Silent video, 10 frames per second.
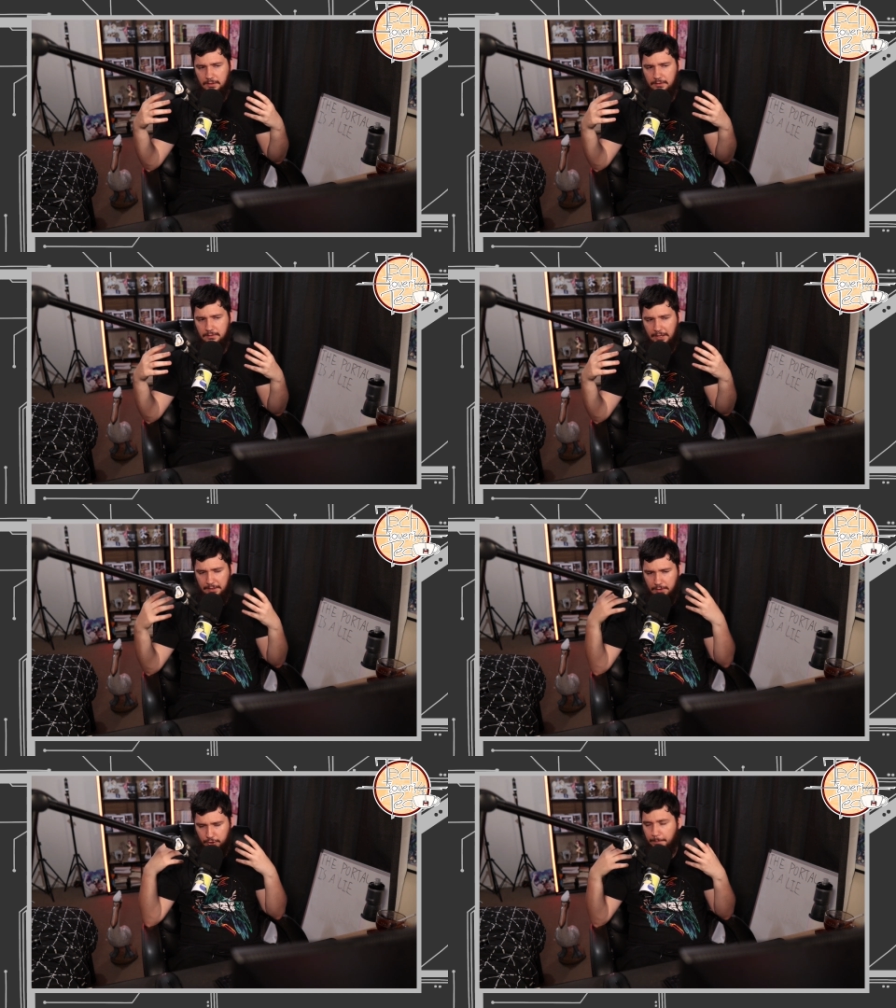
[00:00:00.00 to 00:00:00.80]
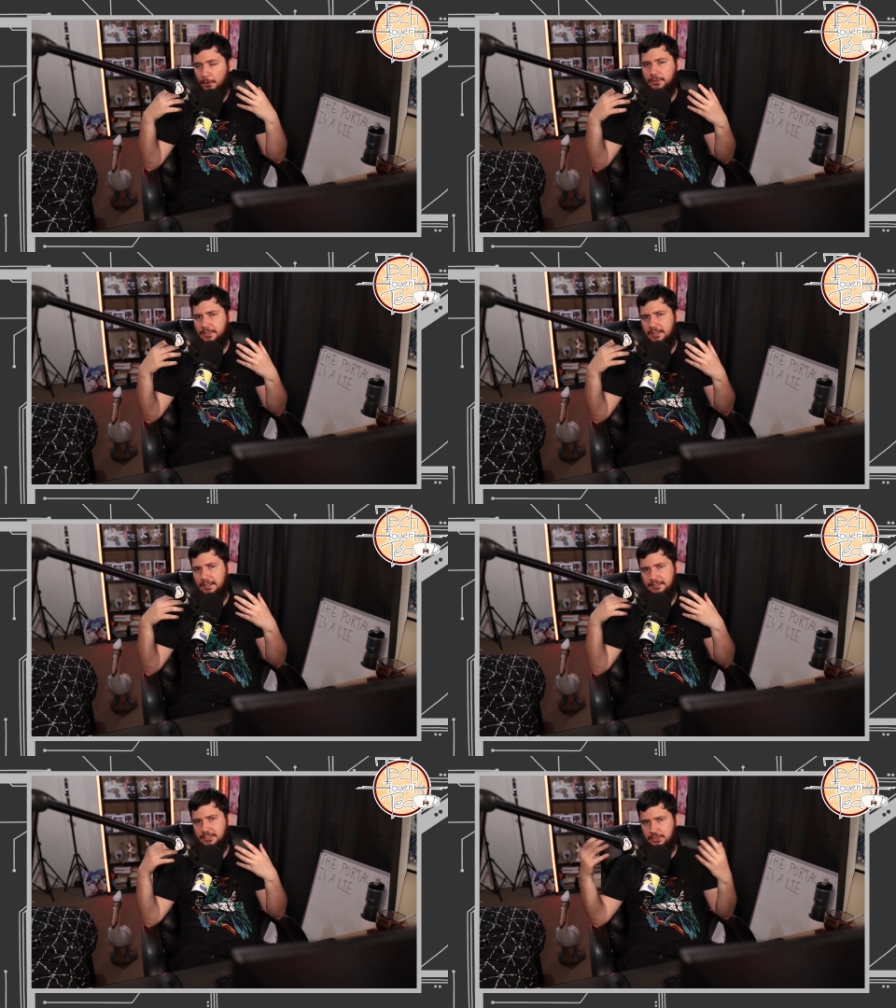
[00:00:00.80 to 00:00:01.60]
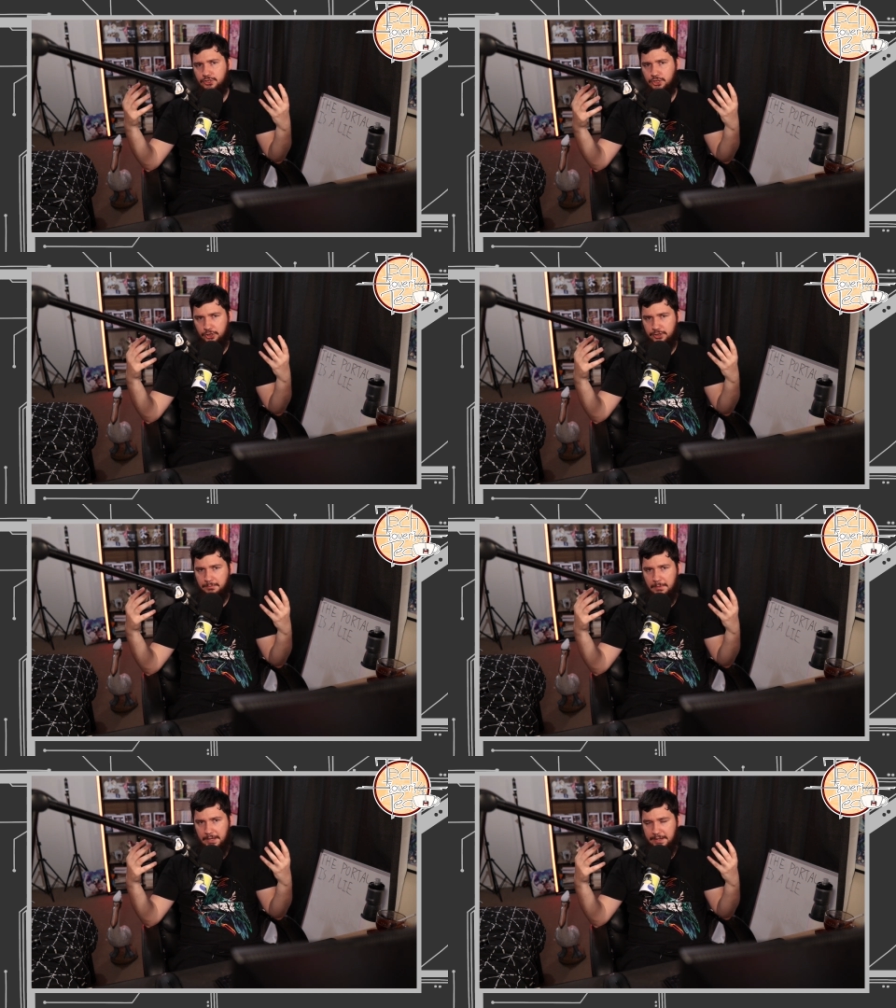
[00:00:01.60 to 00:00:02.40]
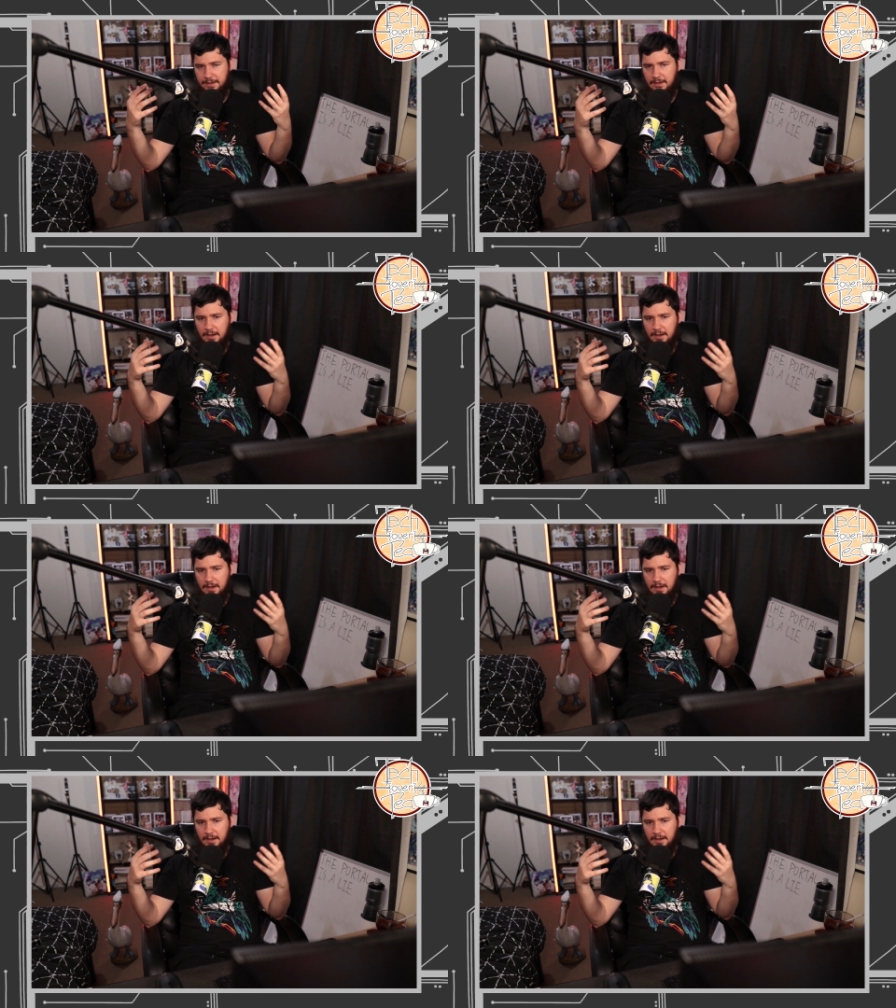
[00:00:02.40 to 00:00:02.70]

like, the podcast is just me.